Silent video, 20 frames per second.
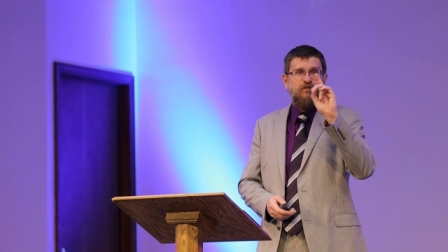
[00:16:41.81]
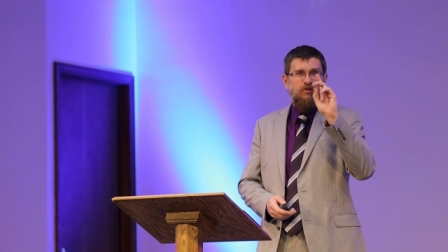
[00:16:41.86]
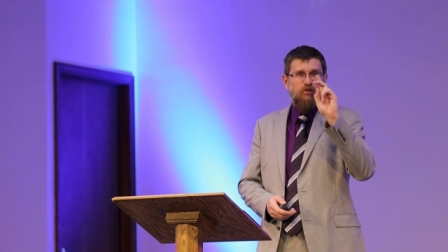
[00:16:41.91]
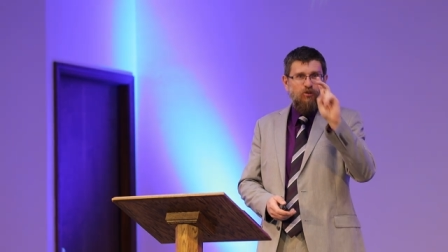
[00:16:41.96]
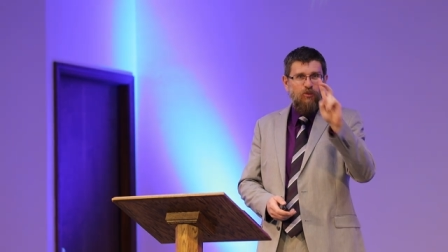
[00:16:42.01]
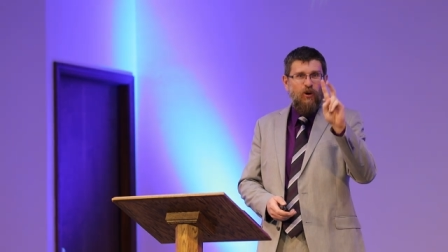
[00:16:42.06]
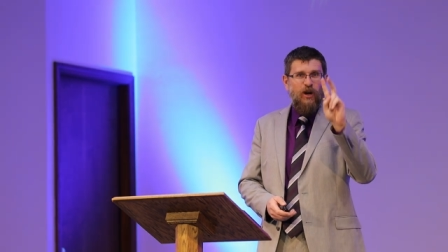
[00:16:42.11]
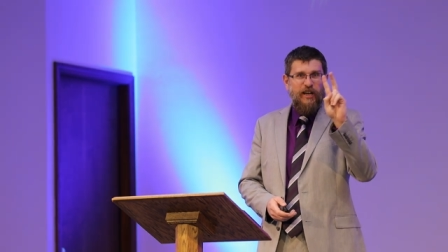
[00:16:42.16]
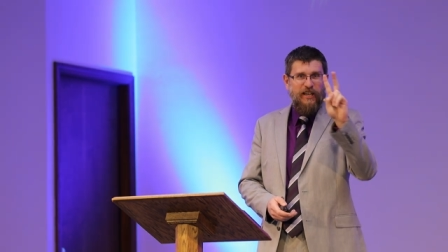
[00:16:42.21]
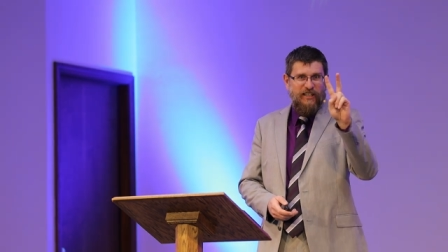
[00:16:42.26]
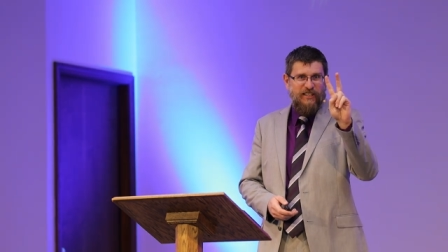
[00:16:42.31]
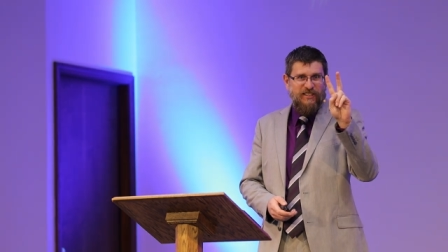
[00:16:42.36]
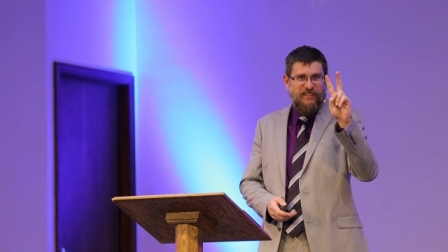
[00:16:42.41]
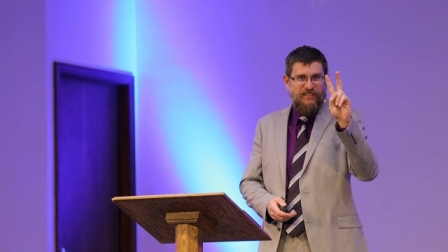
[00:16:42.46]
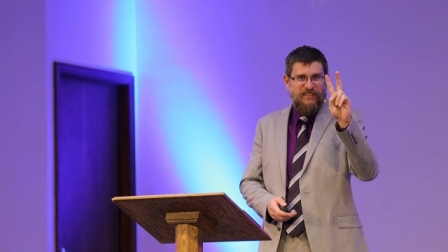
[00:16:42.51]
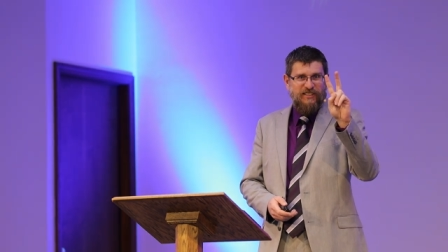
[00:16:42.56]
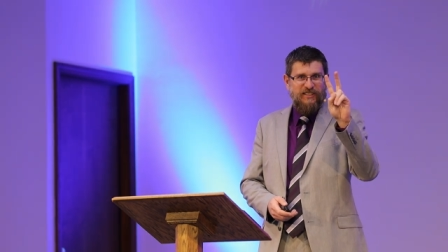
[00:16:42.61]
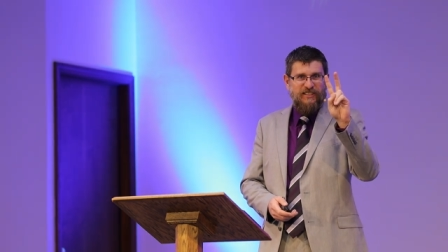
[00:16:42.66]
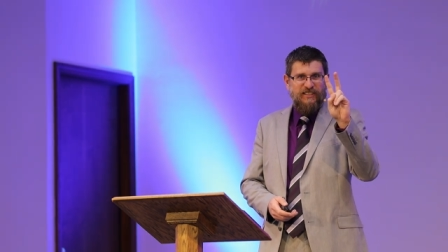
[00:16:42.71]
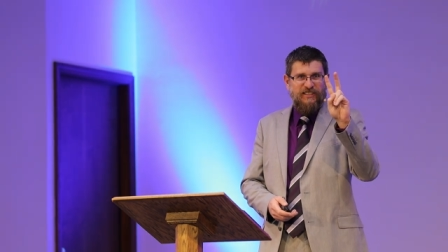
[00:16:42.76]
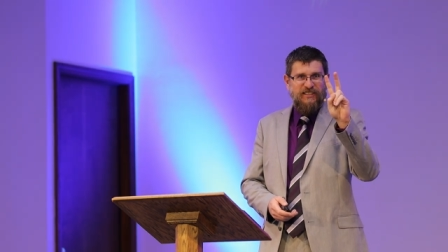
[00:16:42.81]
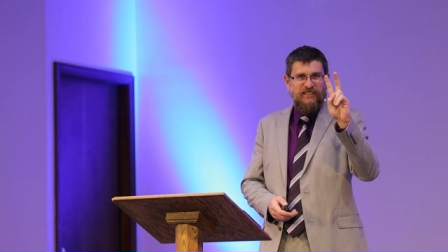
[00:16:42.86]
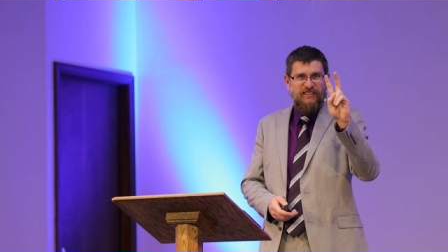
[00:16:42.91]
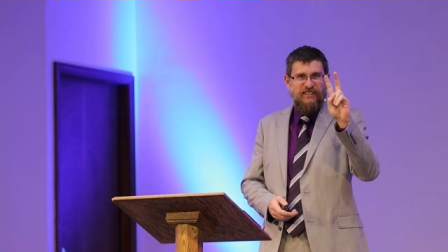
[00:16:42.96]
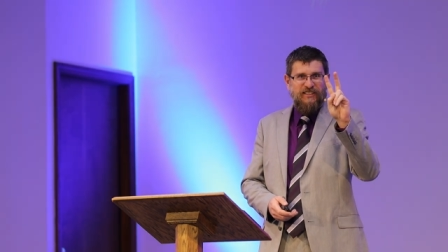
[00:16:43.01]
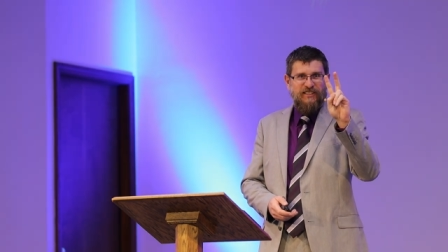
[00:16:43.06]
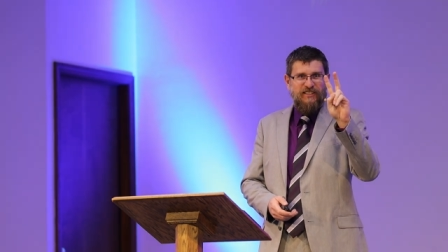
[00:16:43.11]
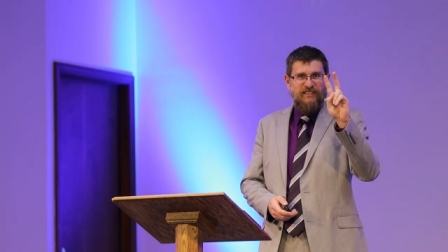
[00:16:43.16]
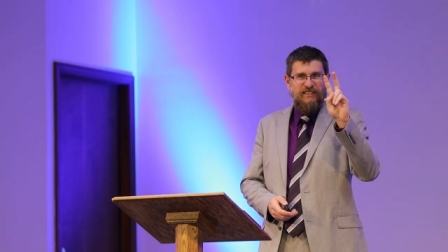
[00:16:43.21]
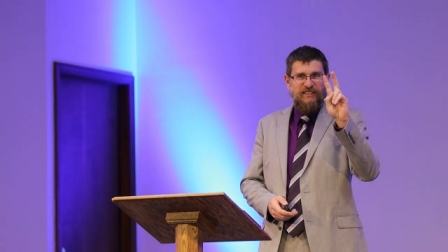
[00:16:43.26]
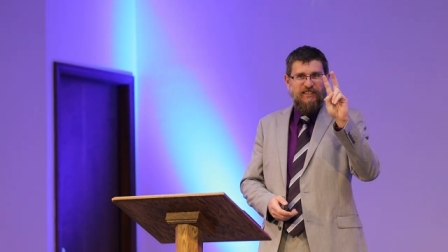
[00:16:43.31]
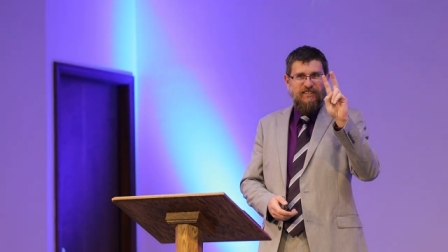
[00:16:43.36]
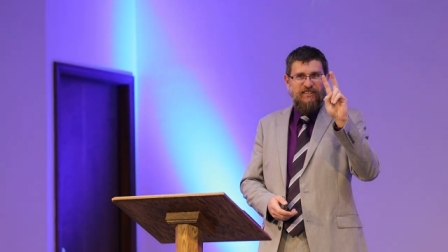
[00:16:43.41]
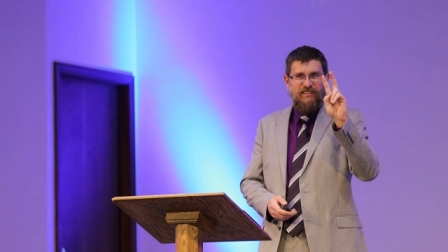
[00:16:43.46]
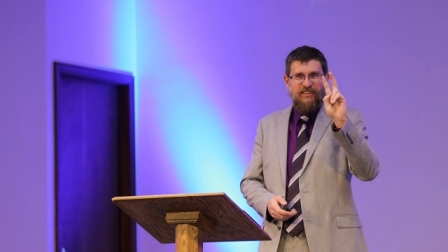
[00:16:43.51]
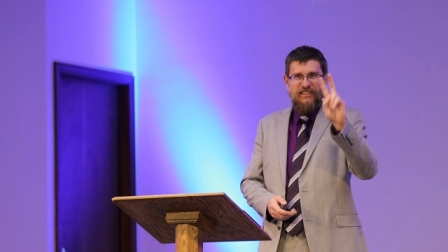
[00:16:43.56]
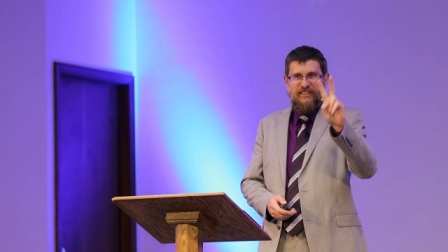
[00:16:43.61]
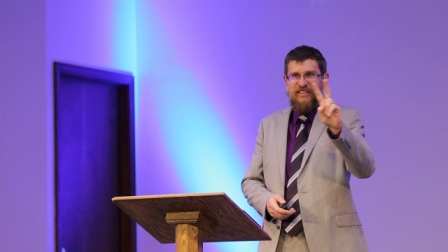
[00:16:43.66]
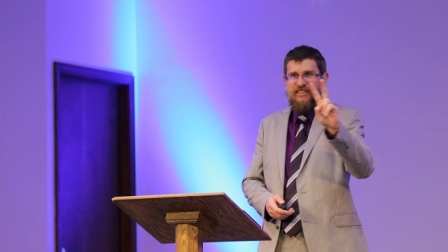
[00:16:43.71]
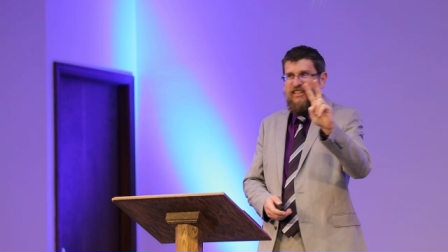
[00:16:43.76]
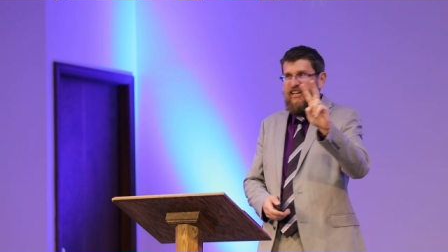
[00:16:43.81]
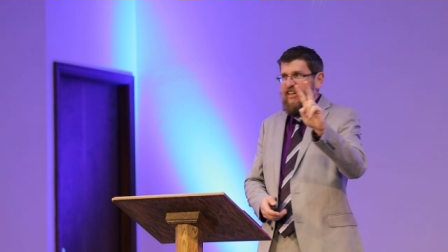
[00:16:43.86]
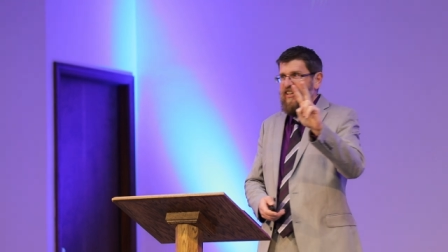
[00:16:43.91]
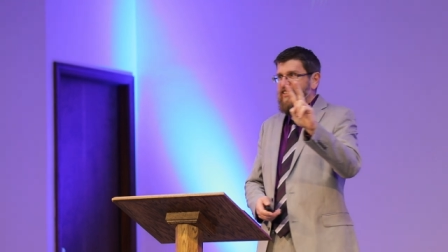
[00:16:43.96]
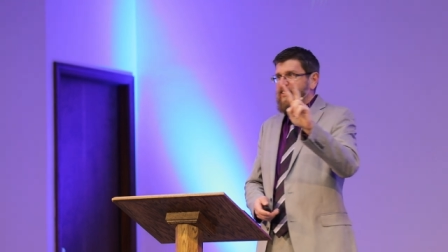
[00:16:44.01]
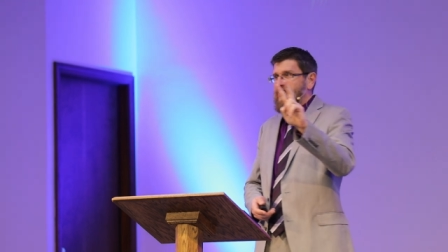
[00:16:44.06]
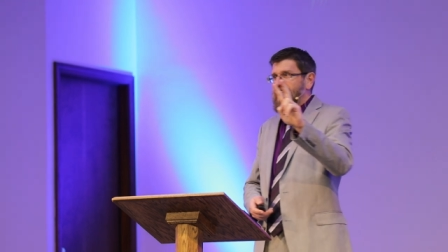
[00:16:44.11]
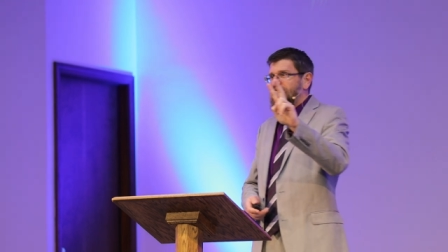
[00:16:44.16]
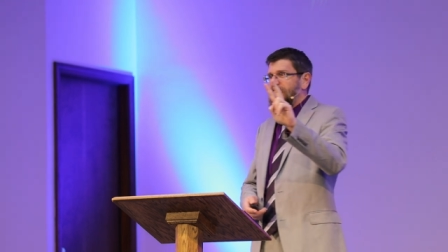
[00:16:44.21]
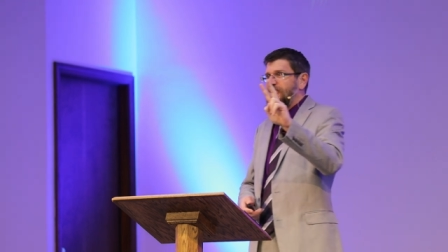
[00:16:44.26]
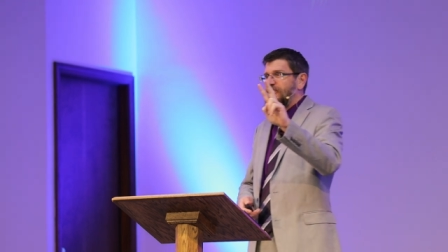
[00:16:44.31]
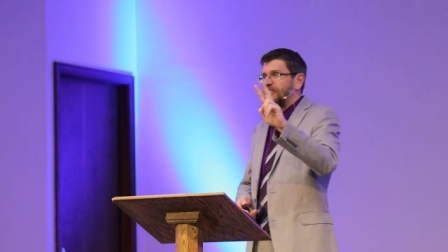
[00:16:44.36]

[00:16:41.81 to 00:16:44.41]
twice in the text.